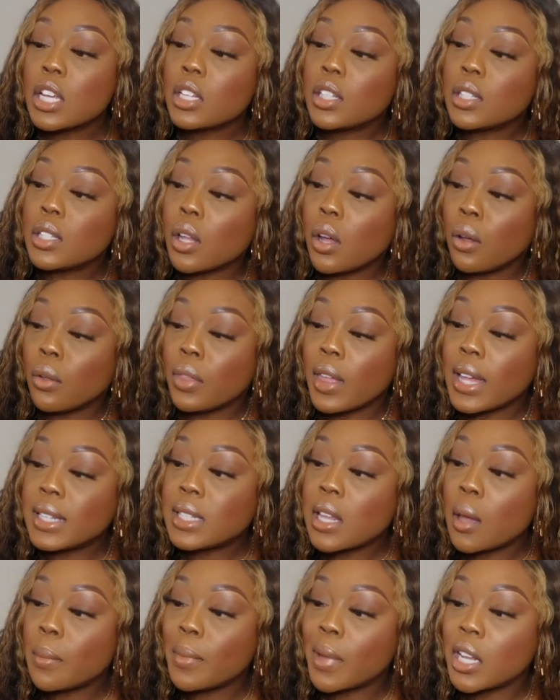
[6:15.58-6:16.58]
So
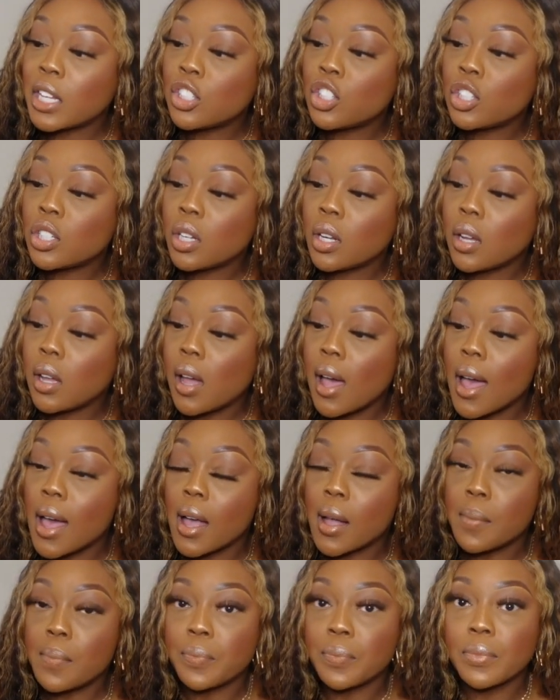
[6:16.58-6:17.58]
that's how much
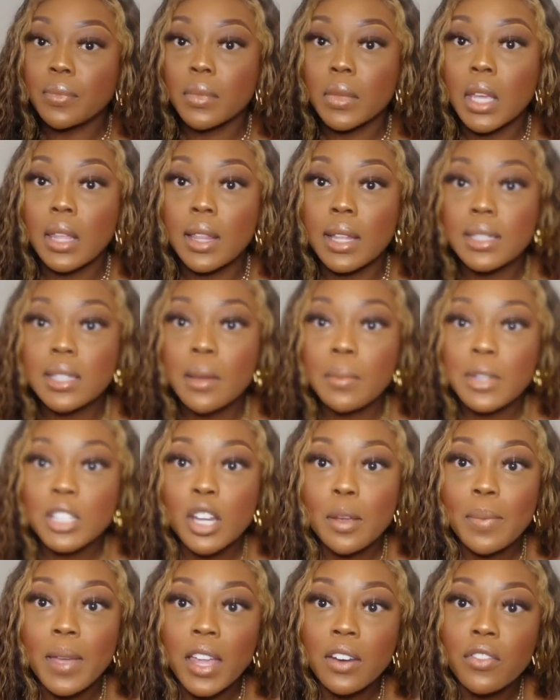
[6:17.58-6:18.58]
I
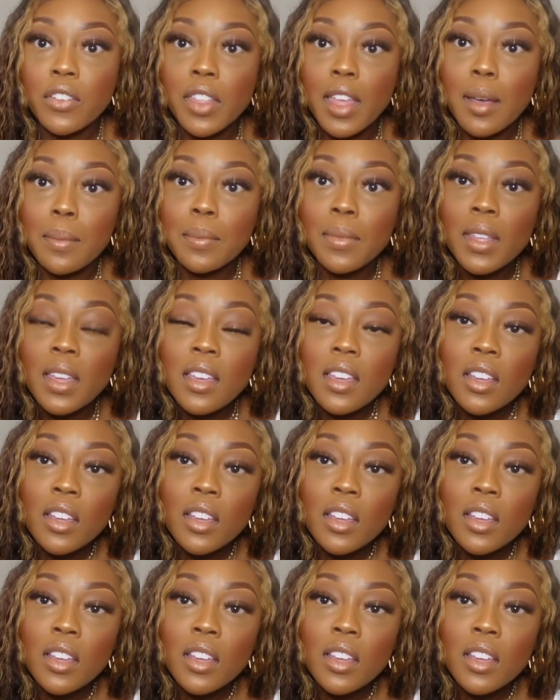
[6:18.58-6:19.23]
paid for them.